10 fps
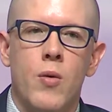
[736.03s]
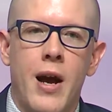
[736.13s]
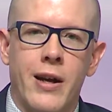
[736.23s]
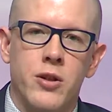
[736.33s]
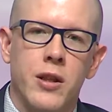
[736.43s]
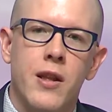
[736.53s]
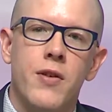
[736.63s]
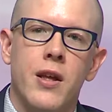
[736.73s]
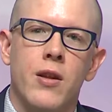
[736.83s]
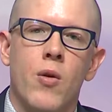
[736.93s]
actually
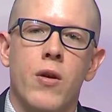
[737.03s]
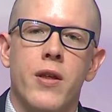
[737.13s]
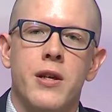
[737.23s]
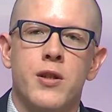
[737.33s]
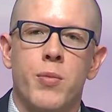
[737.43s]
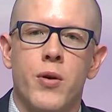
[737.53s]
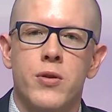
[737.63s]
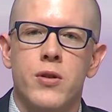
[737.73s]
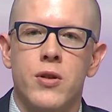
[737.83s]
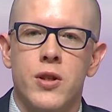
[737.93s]
living in the North as
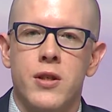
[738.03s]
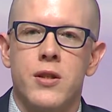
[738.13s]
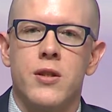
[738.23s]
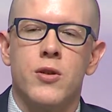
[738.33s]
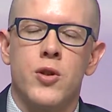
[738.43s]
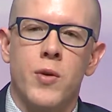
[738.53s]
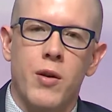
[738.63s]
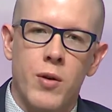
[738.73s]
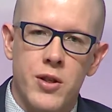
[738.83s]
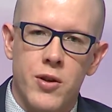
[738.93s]
opposed to just doing
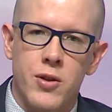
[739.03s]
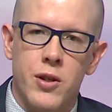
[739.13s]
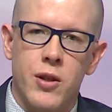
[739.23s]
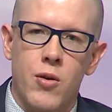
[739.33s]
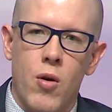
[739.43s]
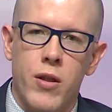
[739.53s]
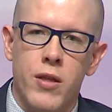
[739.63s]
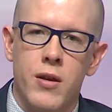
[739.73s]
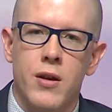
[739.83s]
research in the North.